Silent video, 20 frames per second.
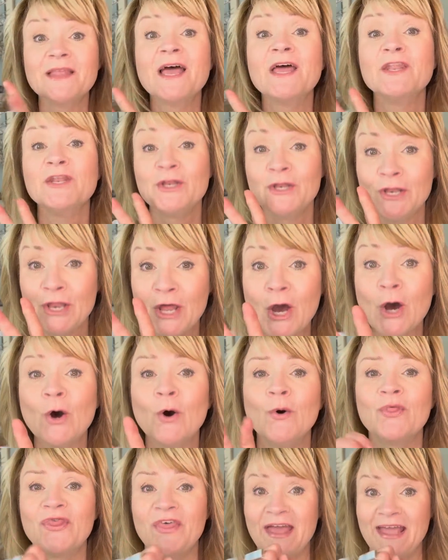
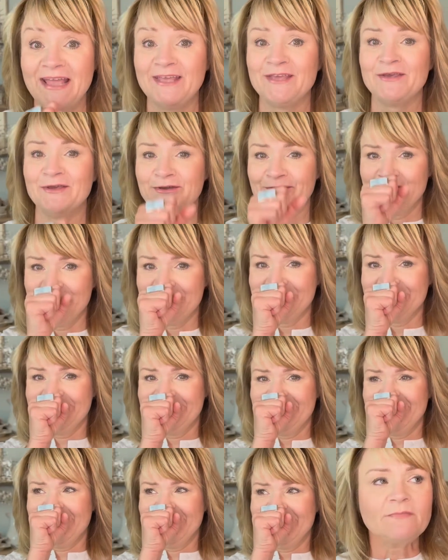No, thank you.
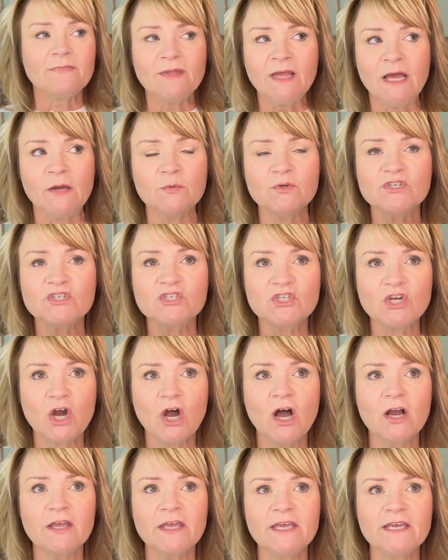I was
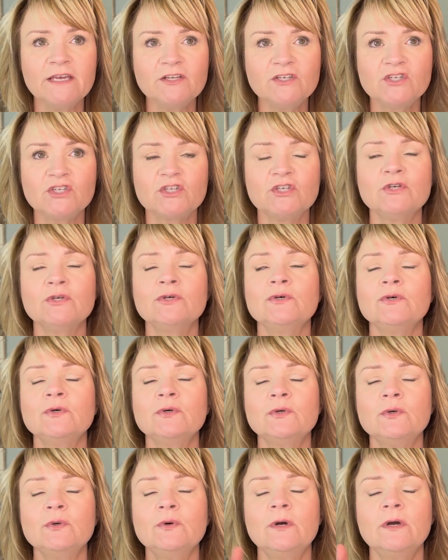talking
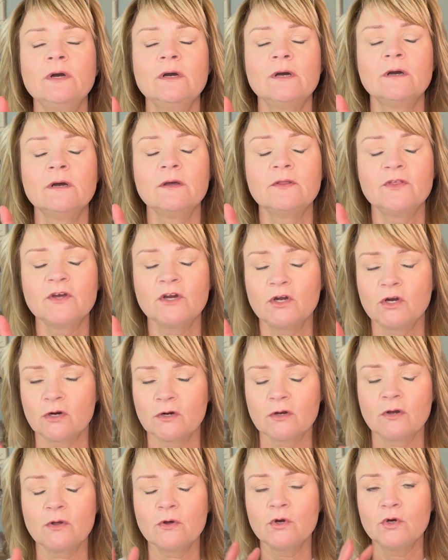to the
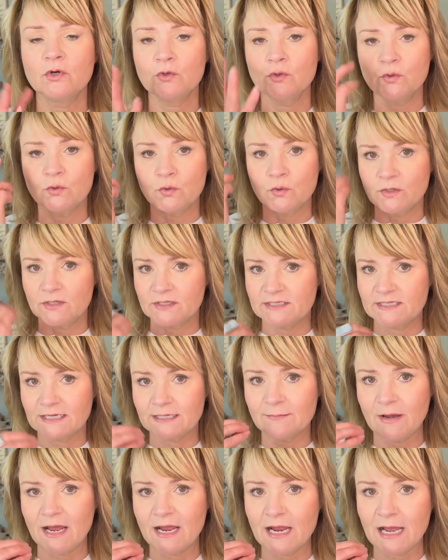girl who
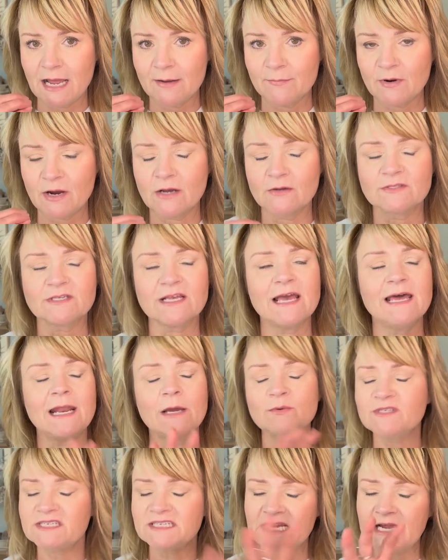did my eyebrows, and I
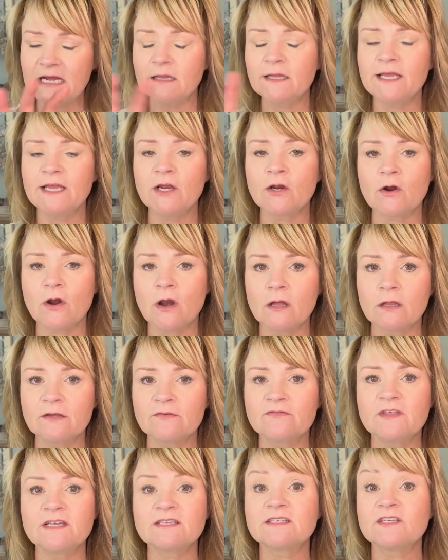was telling her all
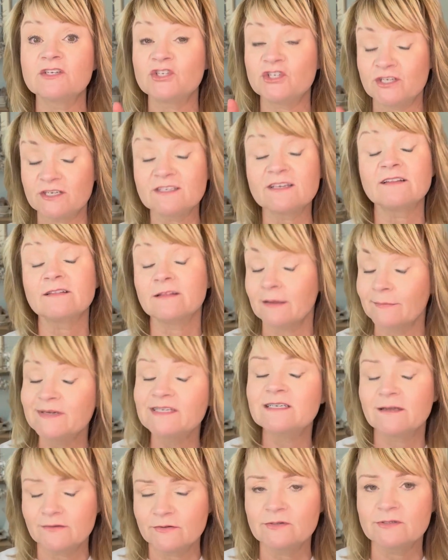of this, and she said, let me
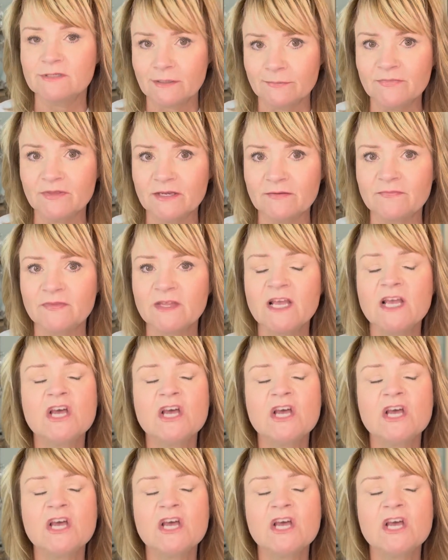tell you something.